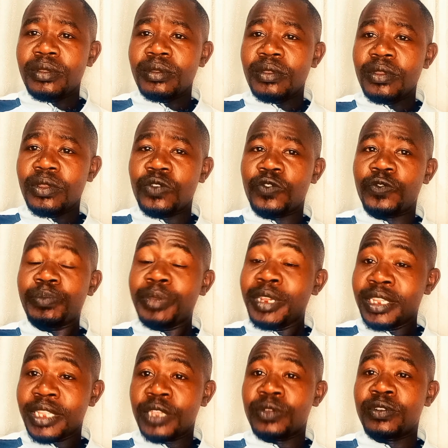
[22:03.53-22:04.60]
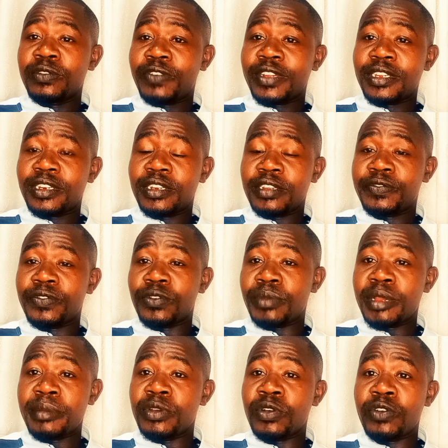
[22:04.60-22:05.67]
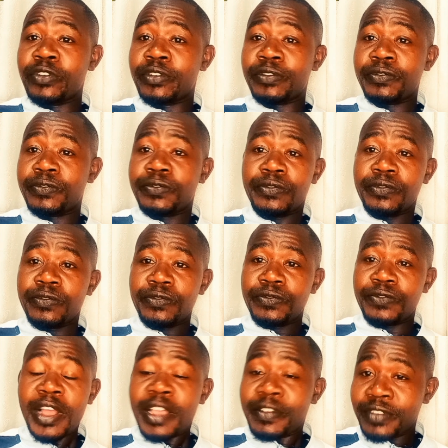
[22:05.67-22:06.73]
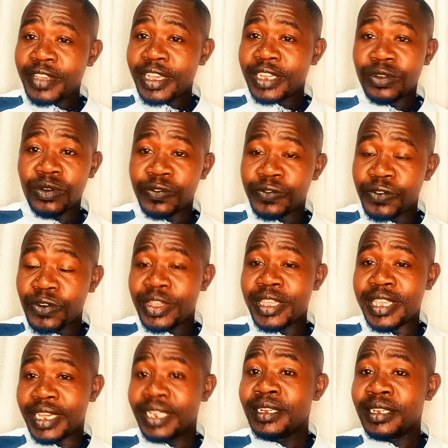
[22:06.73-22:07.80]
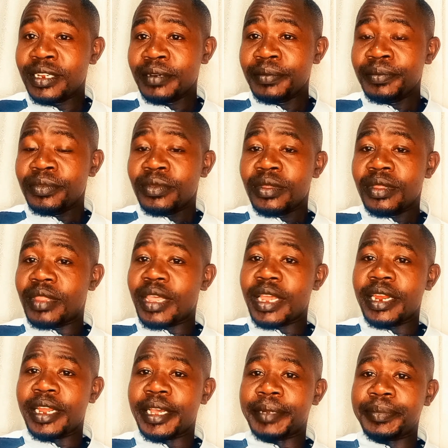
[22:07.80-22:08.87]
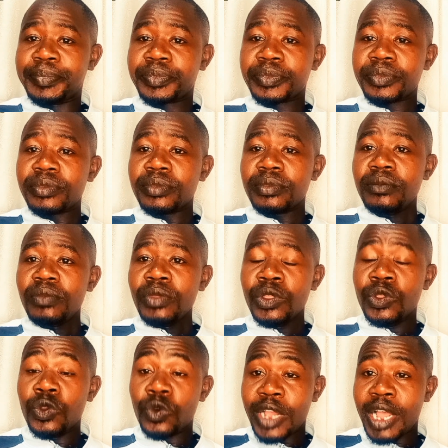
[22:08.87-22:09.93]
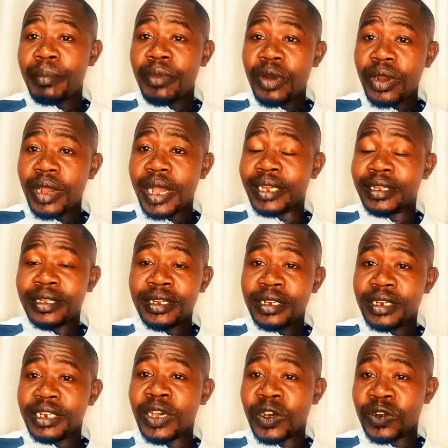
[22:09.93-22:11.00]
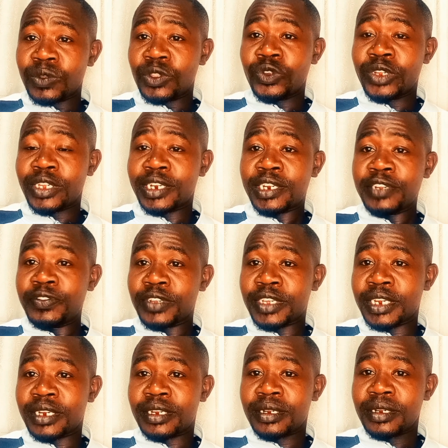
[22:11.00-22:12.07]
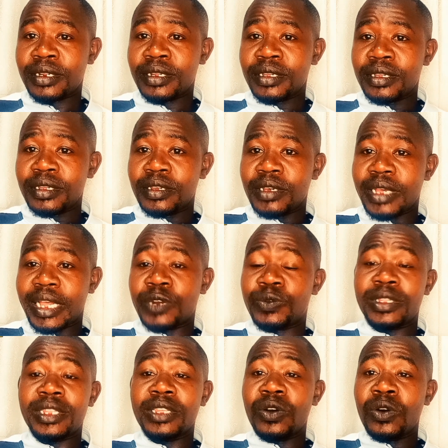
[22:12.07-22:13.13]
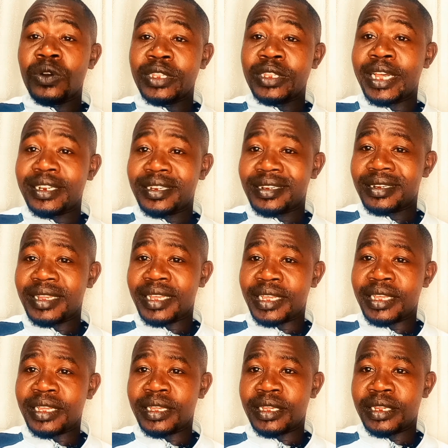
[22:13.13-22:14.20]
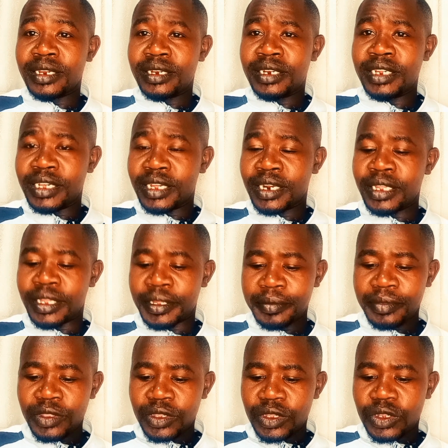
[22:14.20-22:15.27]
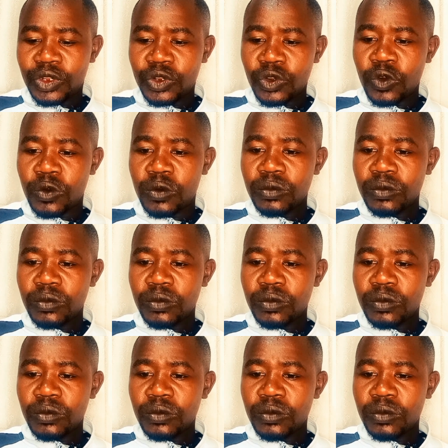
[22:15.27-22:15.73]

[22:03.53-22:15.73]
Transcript: you've been in the university for maybe over 5 years or 4 years, then you come and sit down with your certificate and with all that degree. So